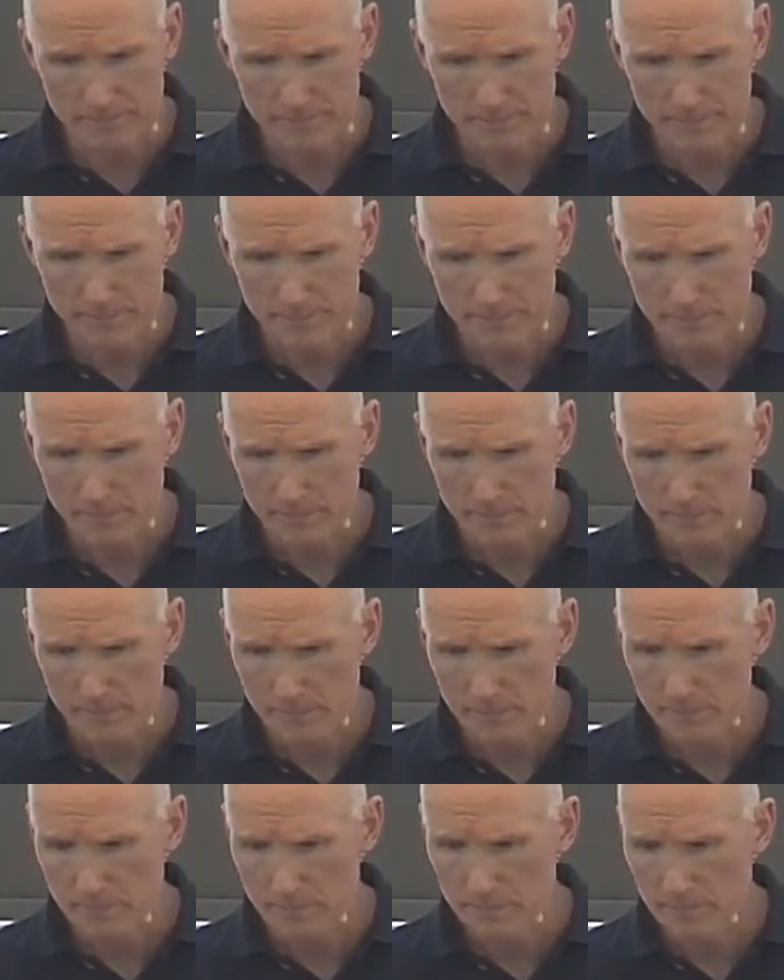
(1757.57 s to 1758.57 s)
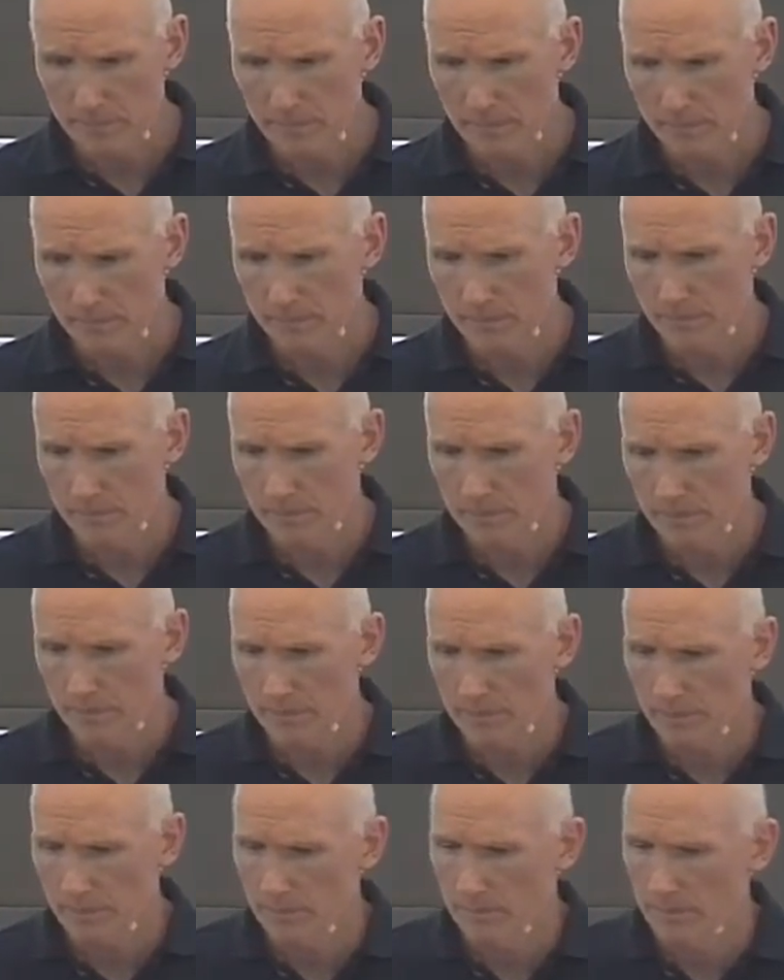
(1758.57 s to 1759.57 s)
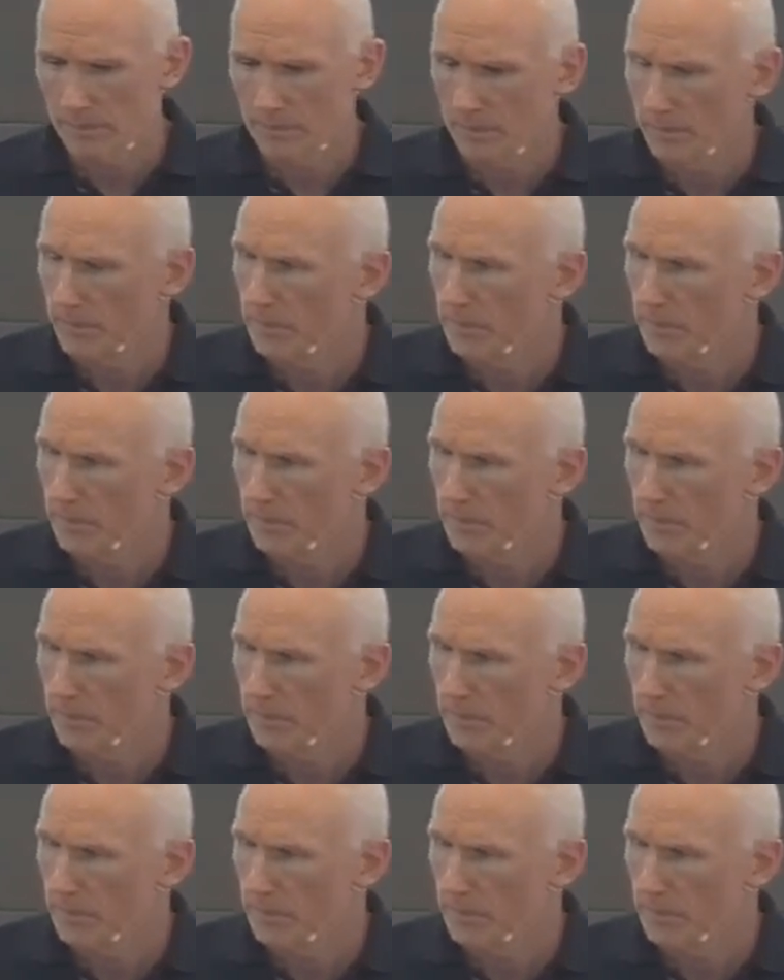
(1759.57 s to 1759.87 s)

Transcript: (no one is talking)